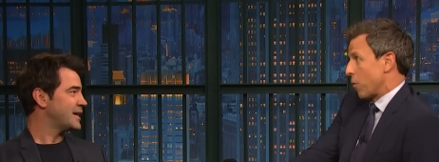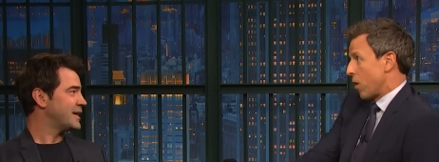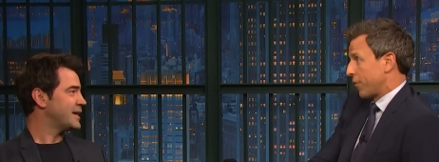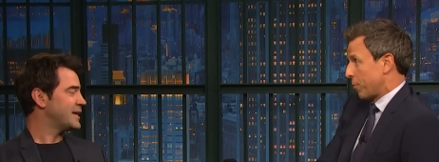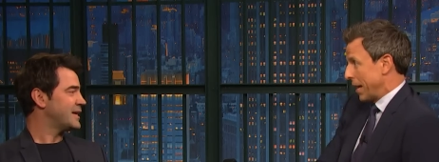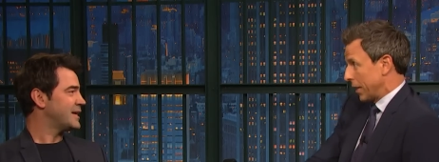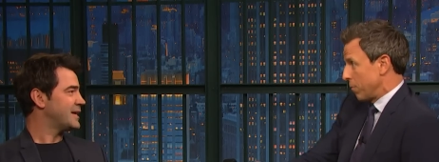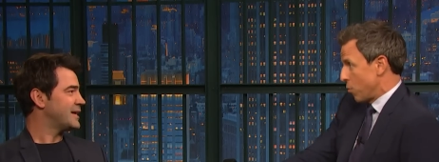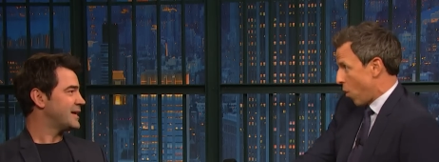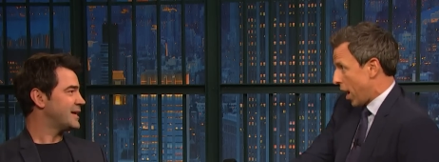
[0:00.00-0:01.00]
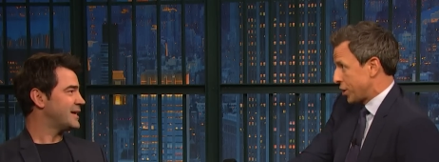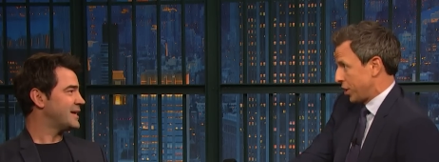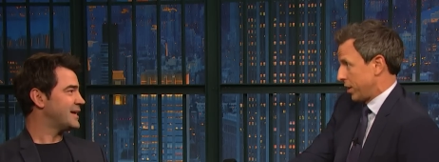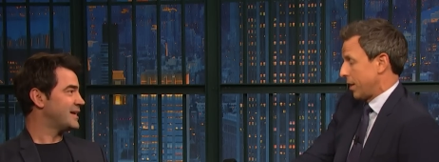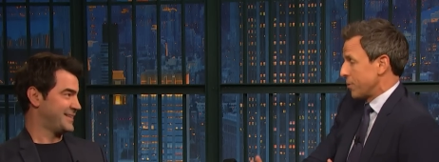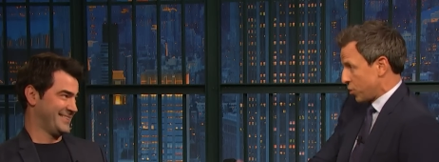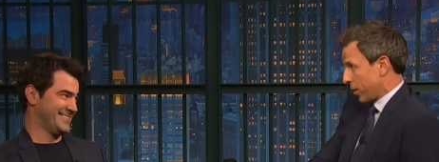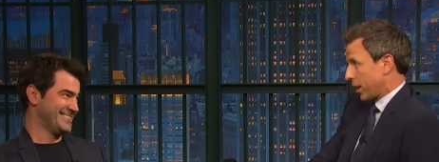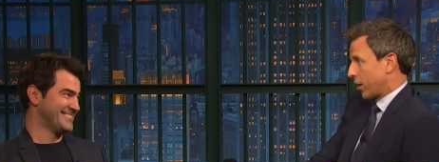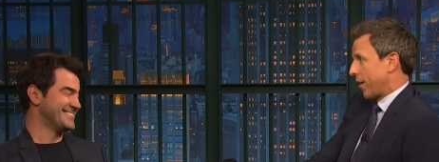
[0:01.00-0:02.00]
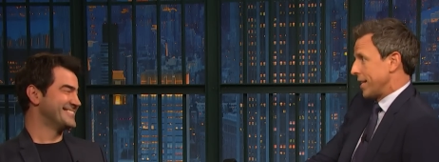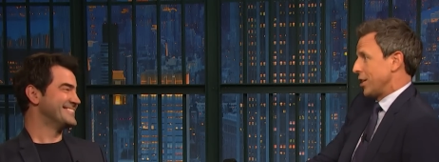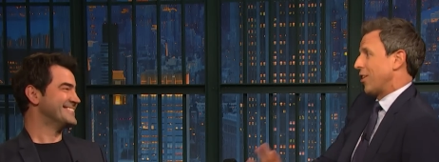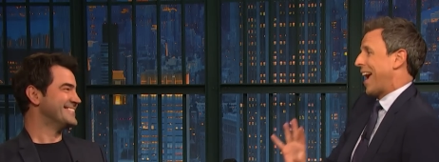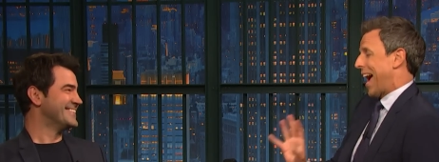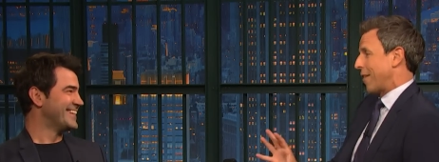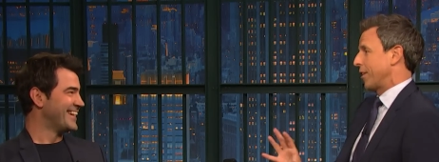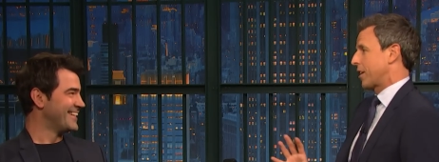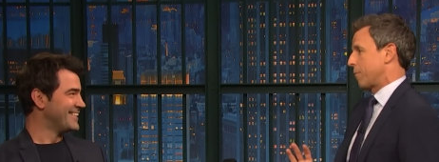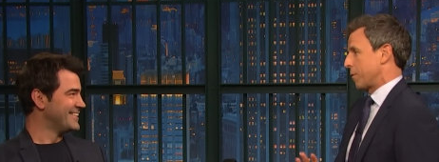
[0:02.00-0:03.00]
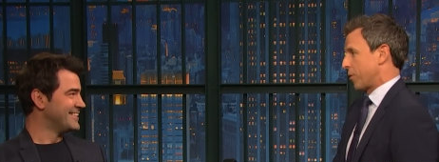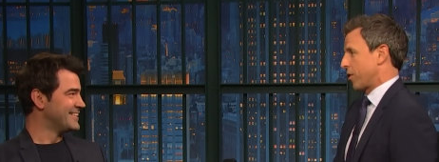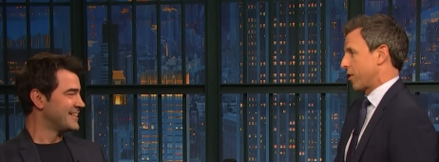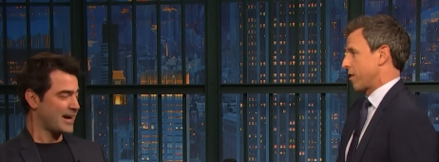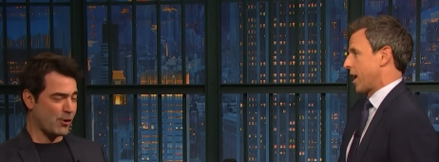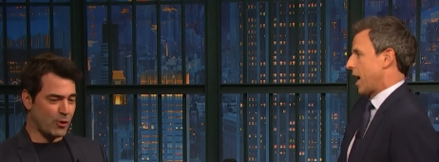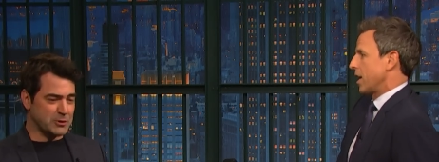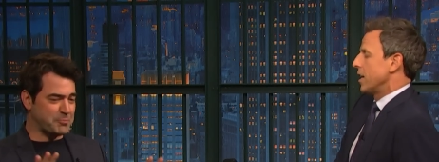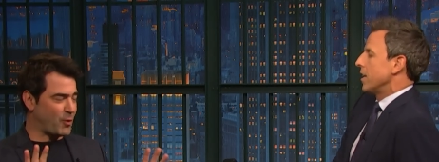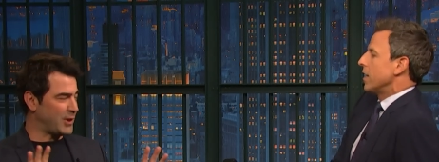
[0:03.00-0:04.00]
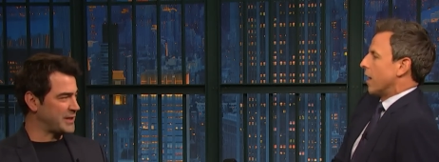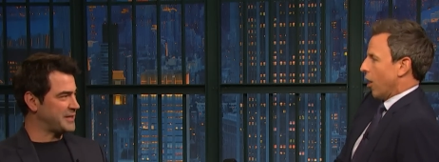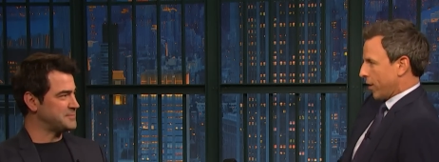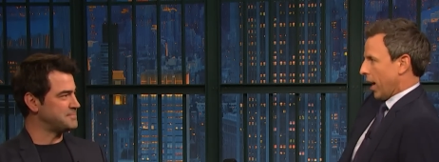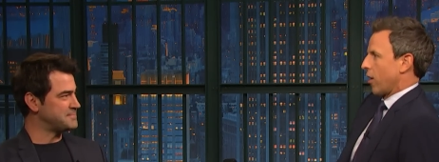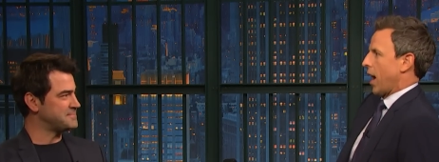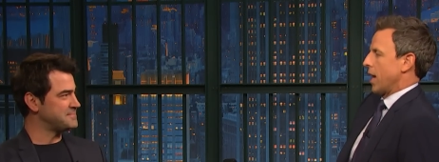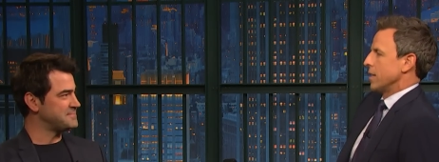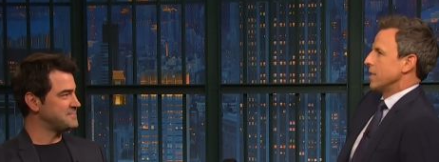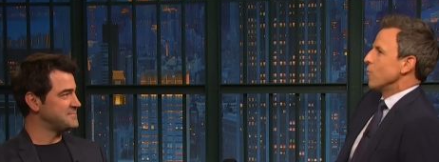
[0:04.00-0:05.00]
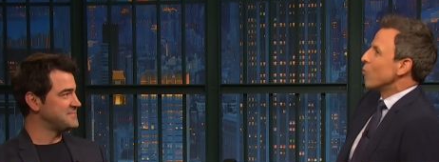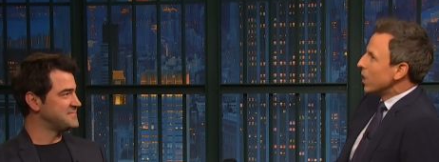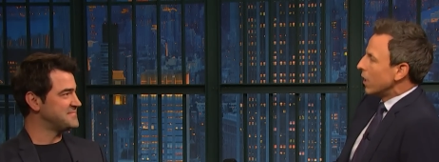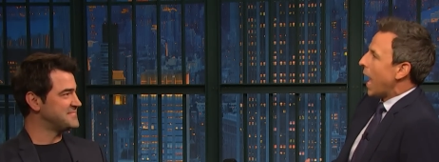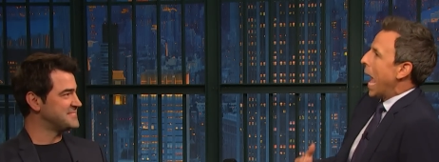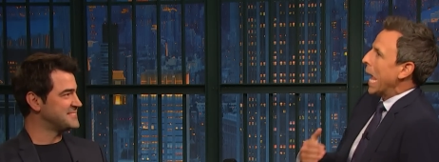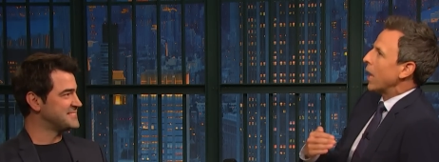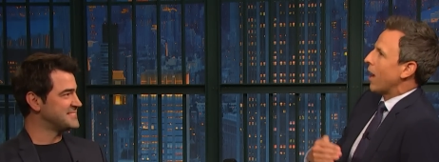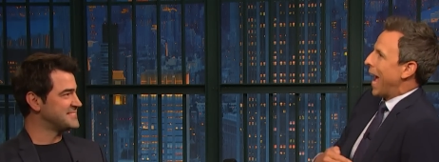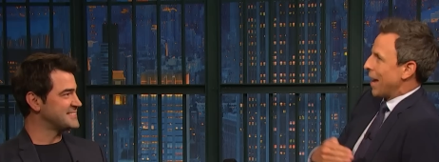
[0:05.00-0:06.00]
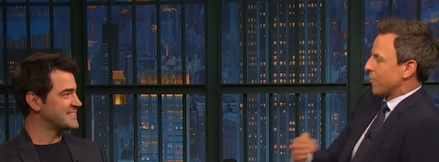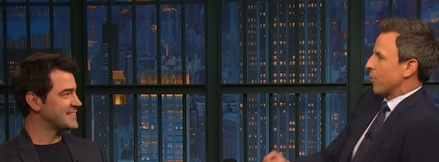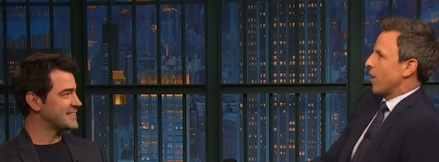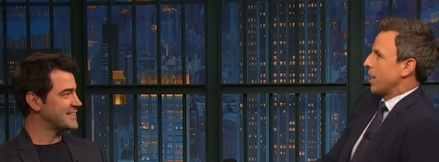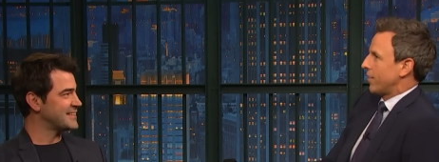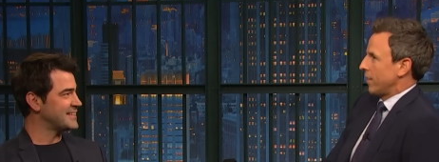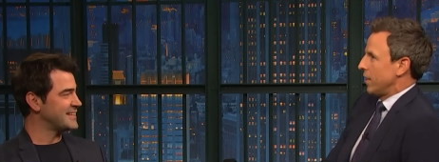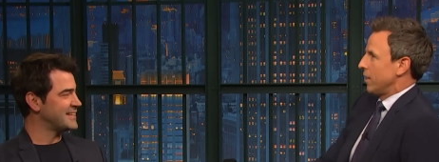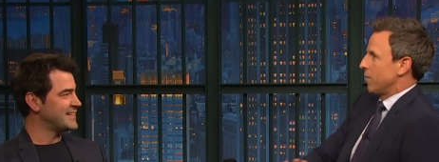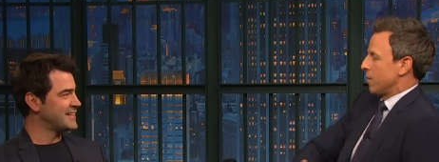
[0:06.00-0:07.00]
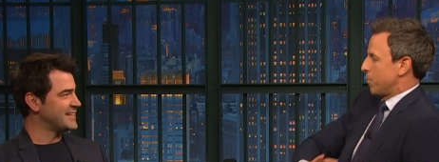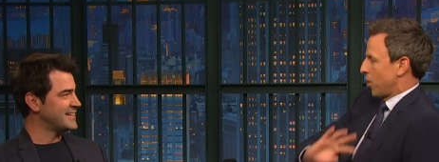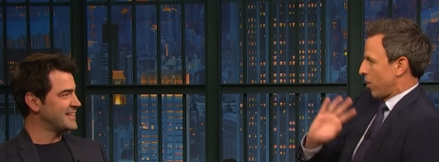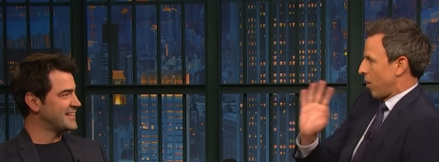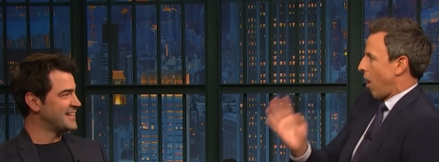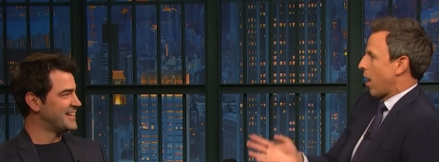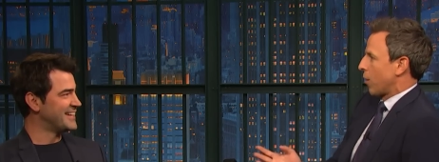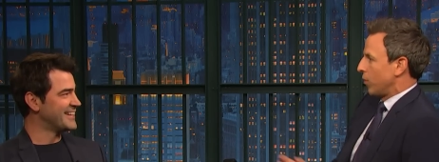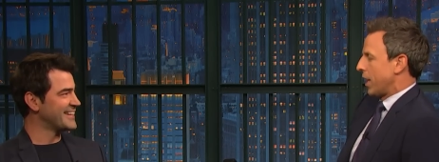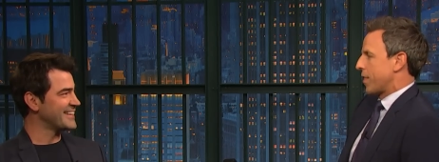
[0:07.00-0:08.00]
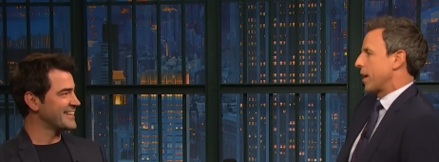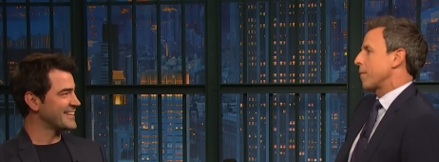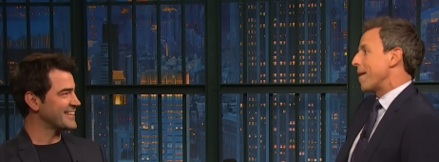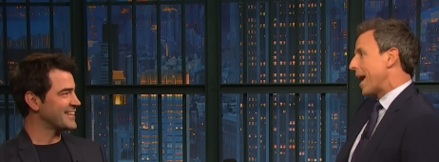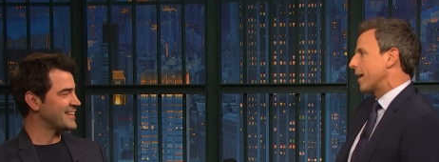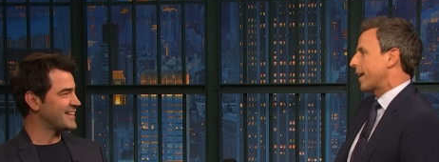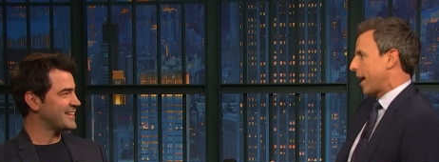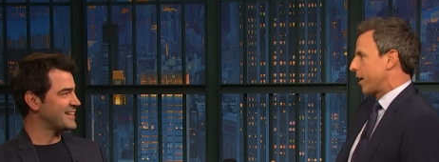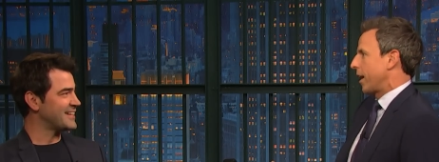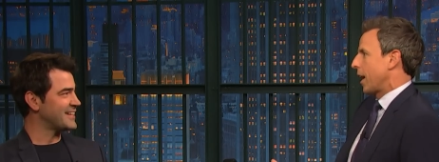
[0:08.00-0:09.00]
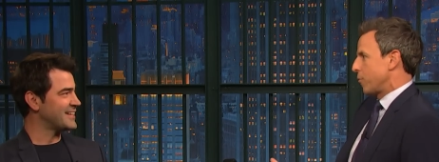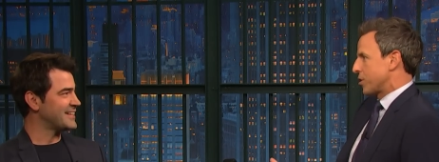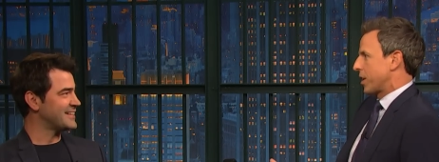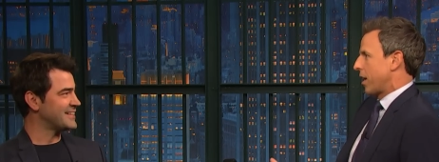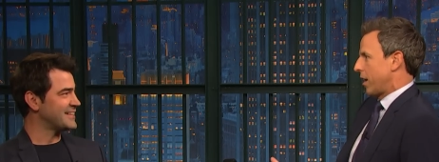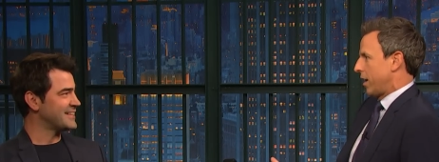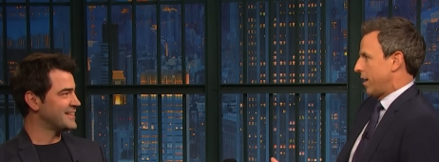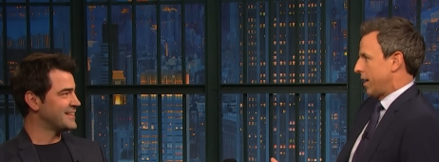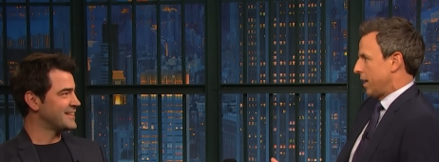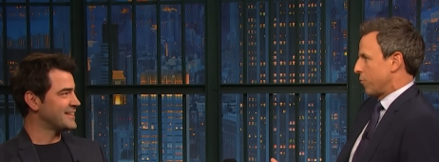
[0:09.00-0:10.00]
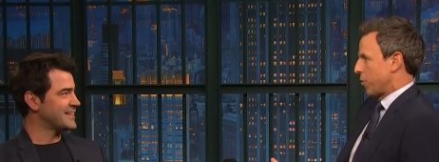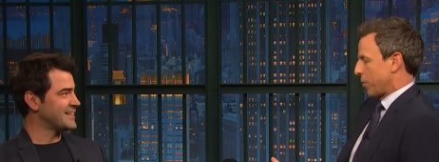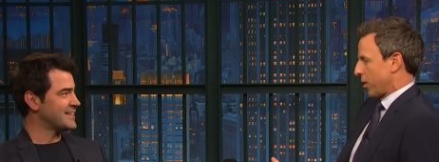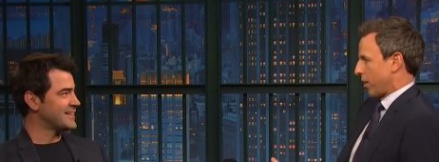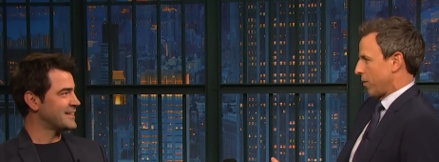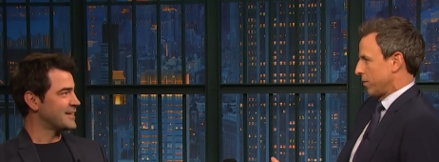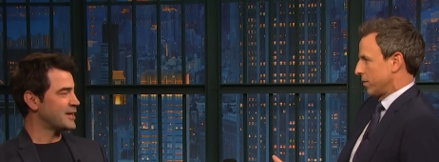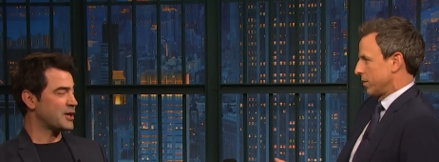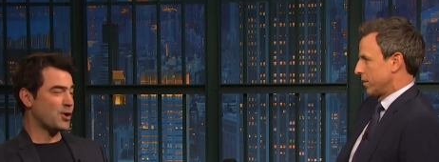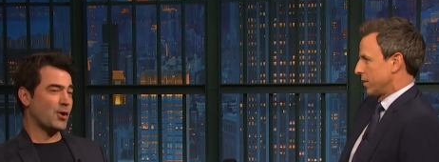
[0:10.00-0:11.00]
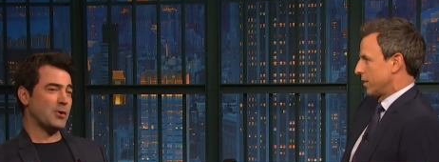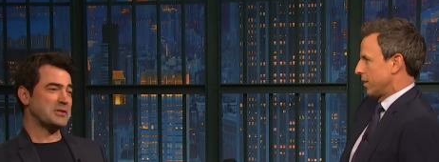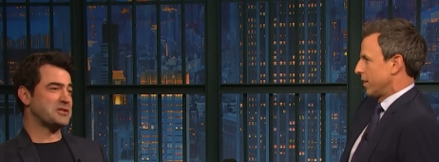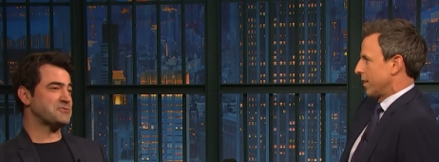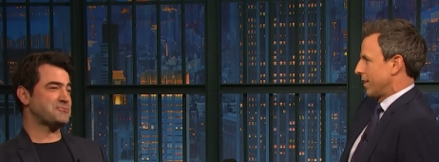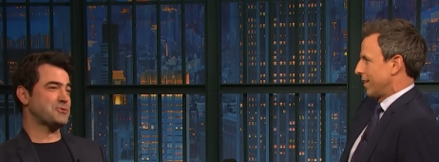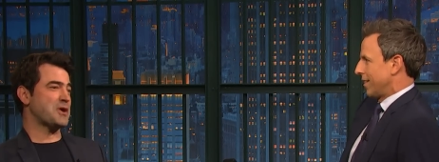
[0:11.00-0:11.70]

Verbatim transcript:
Speaker 1: wife's making me watch it. I'm enjoying it a great deal. I haven't come to Berger yet. I won't spoil it. Okay, great. Will I, after I see the Berger arc, will I think, man, Carrie, I wish Carrie had ended up with Berger?
Speaker 2: Only if you